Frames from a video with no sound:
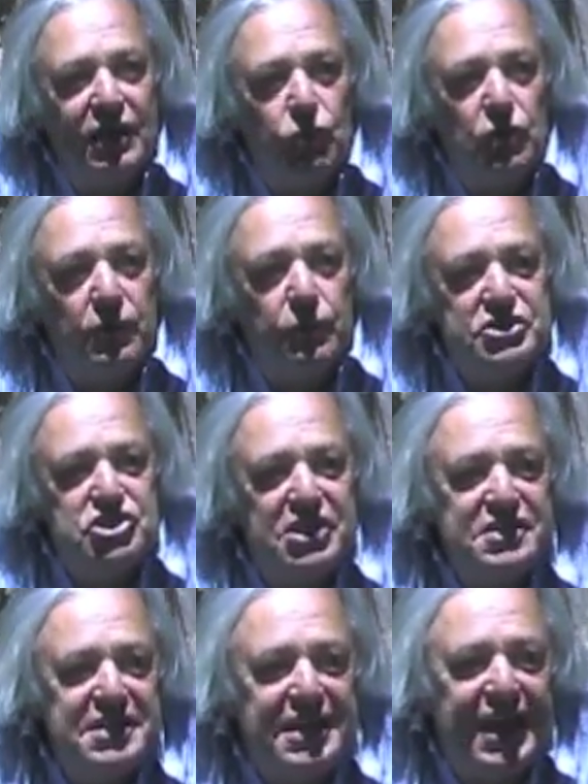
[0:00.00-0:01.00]
which
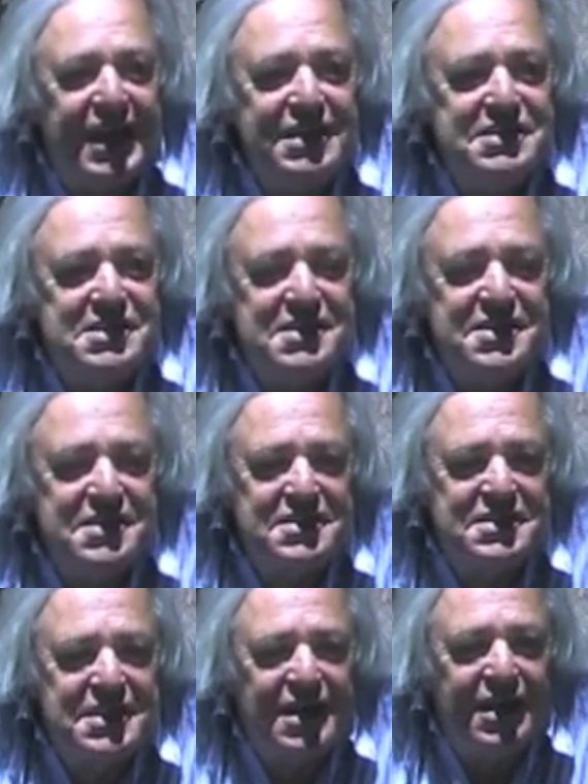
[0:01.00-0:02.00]
indicates
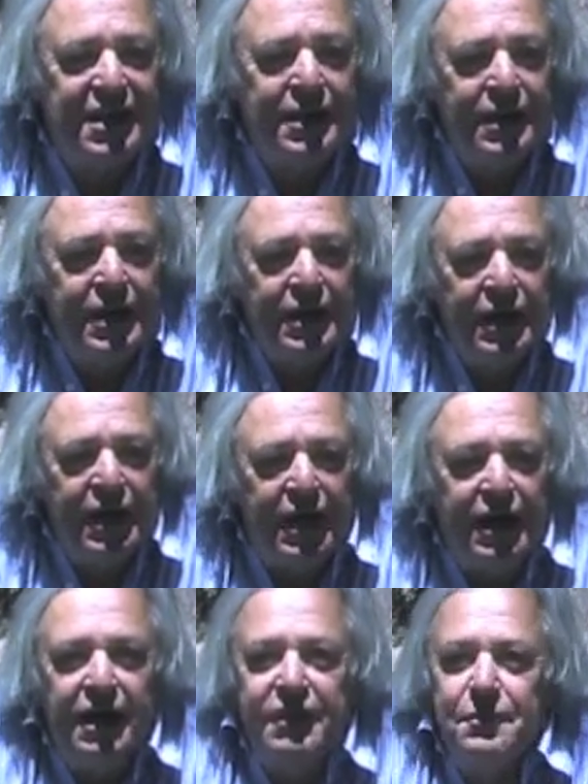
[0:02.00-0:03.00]
that
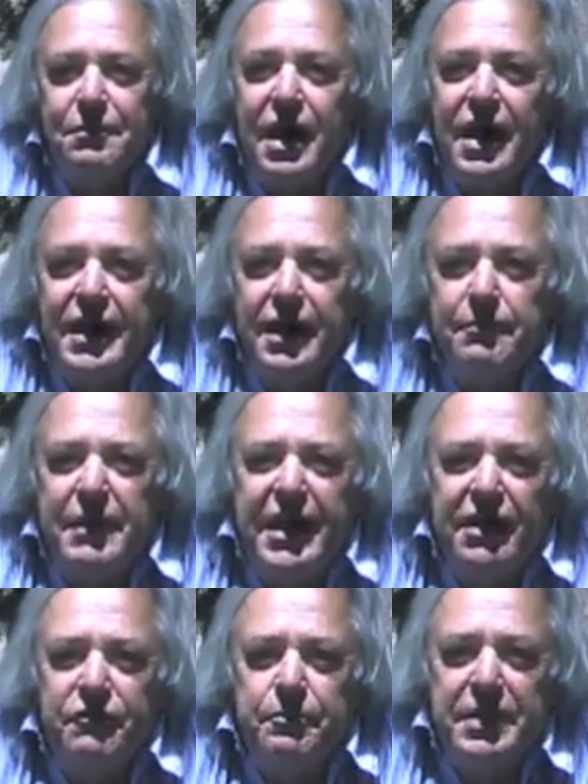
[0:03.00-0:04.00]
the Maya
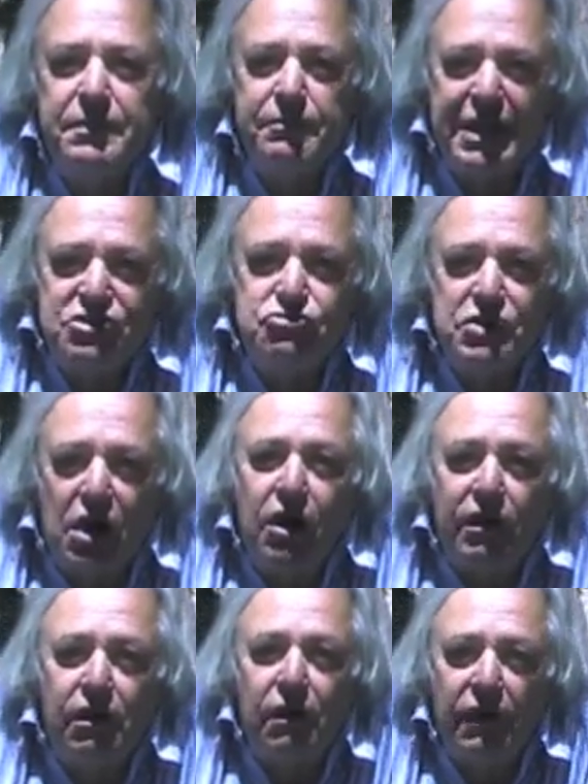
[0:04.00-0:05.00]
may have been
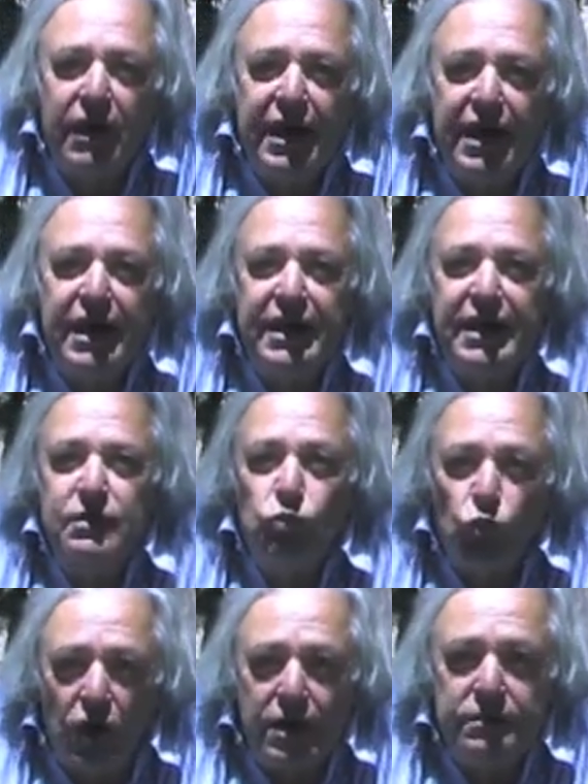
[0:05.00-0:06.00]
matriarchal at
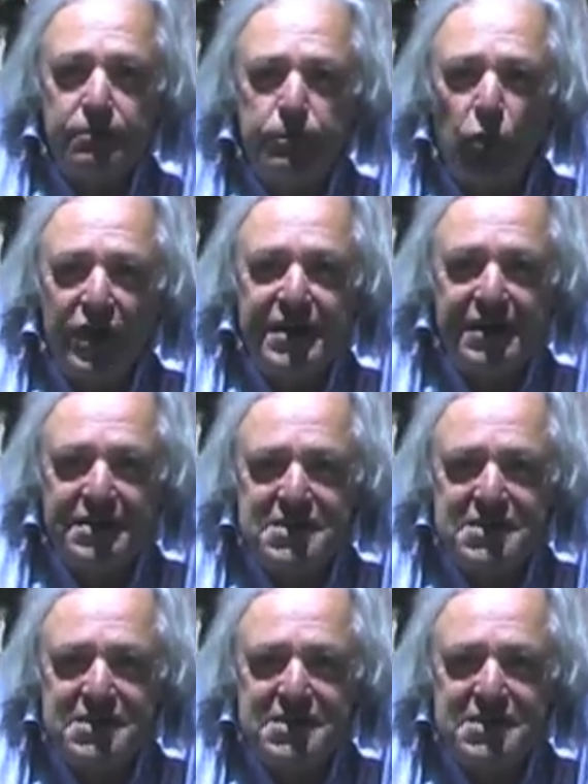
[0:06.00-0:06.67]
one point in